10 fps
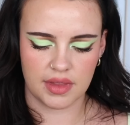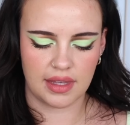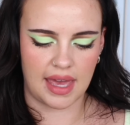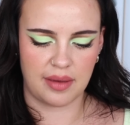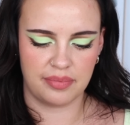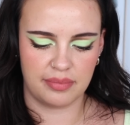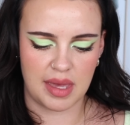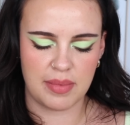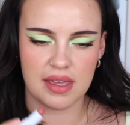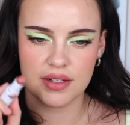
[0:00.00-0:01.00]
Okay,
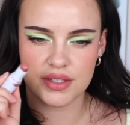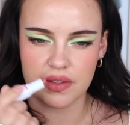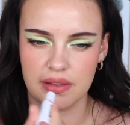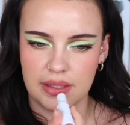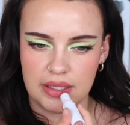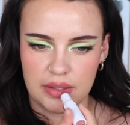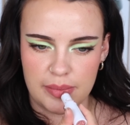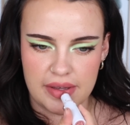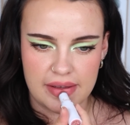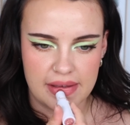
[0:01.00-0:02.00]
maybe just a little
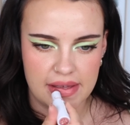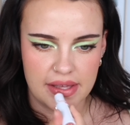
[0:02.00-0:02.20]
bit.